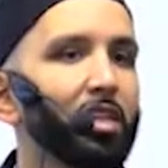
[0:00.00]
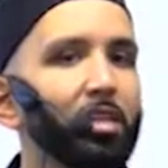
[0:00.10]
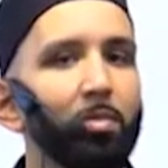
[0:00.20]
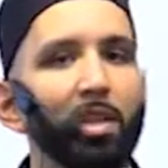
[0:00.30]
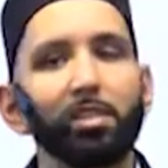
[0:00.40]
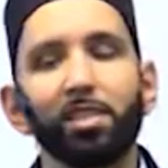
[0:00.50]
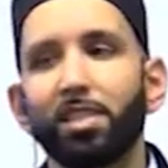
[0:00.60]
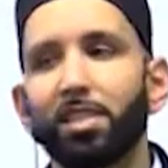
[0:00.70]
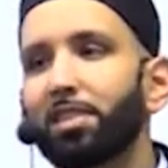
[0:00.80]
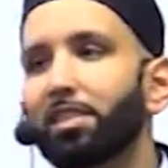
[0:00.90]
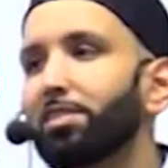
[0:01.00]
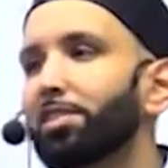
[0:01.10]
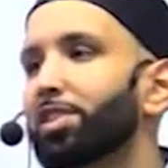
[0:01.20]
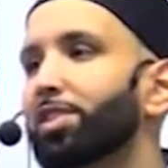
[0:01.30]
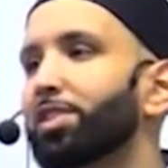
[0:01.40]
Dear brothers and
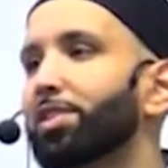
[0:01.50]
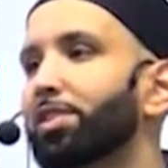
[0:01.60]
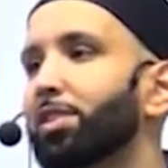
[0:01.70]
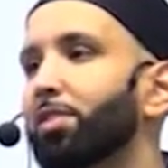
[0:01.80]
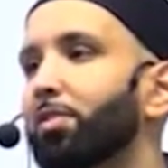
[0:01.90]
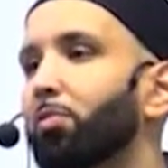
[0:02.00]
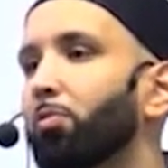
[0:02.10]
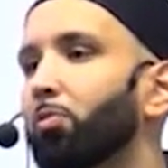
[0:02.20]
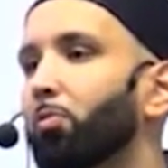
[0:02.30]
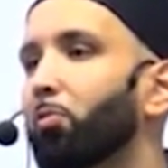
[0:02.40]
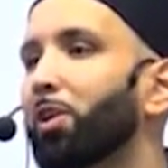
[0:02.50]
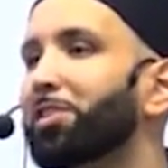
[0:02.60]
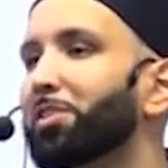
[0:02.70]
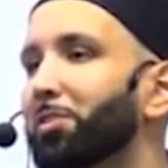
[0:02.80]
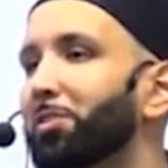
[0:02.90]
sisters,
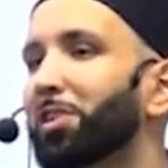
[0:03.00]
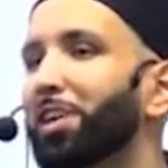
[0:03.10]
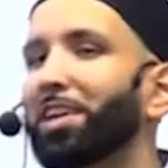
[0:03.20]
what's your